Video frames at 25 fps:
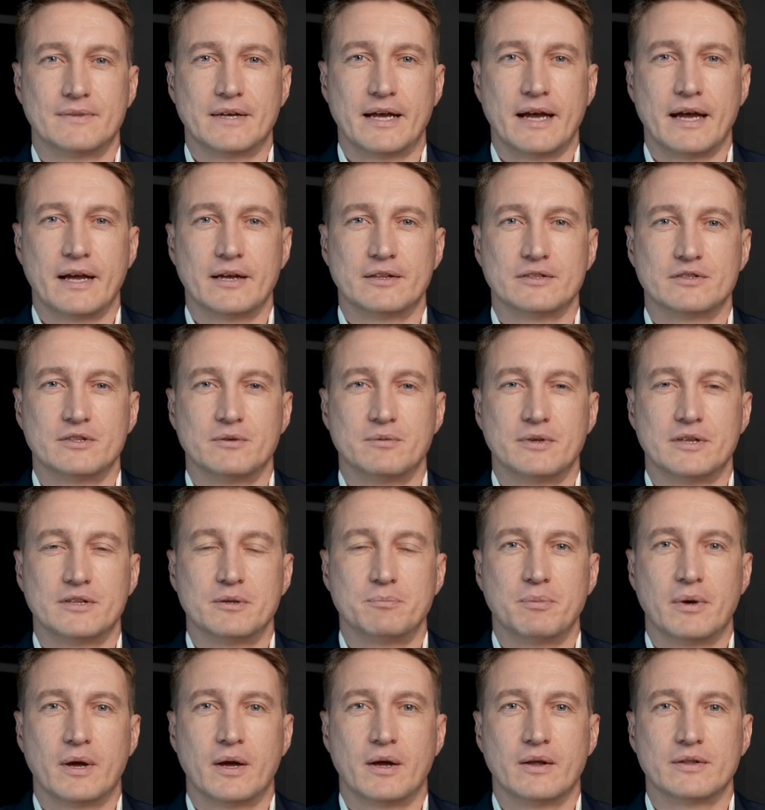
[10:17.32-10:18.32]
Yeah, something to
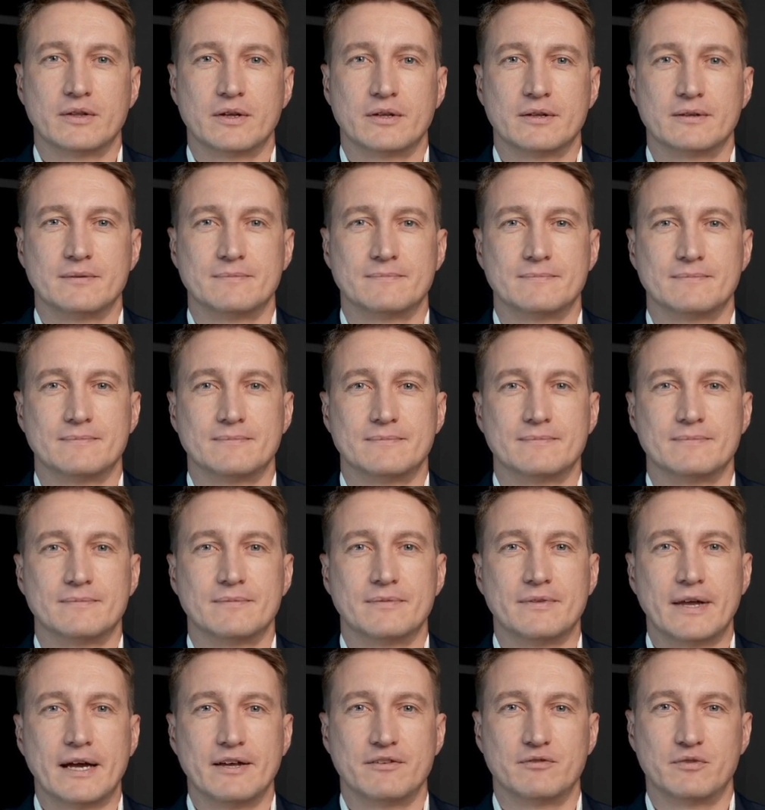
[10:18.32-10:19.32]
ponder.
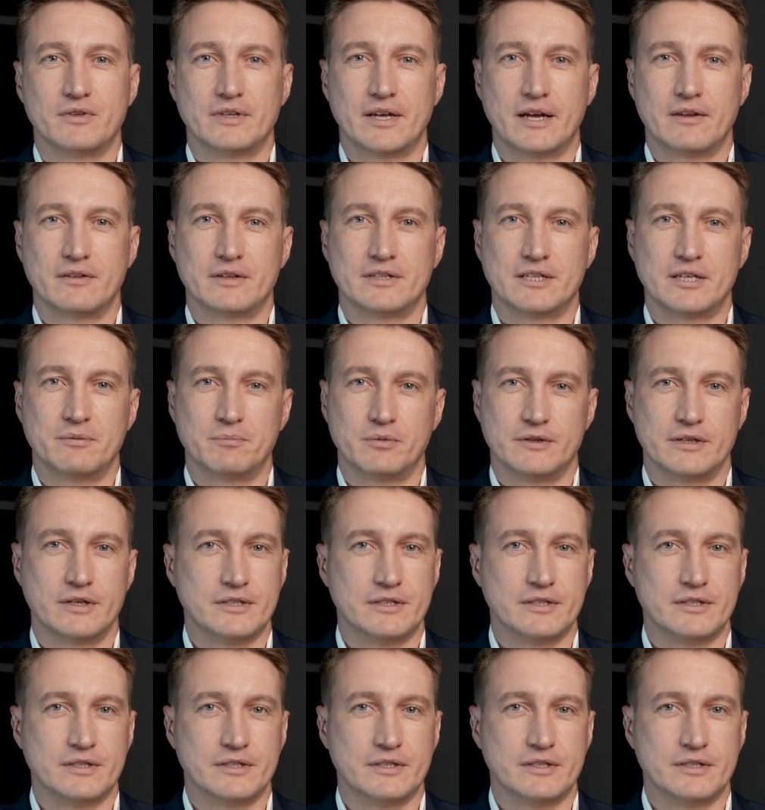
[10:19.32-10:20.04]
Thanks for diving deep with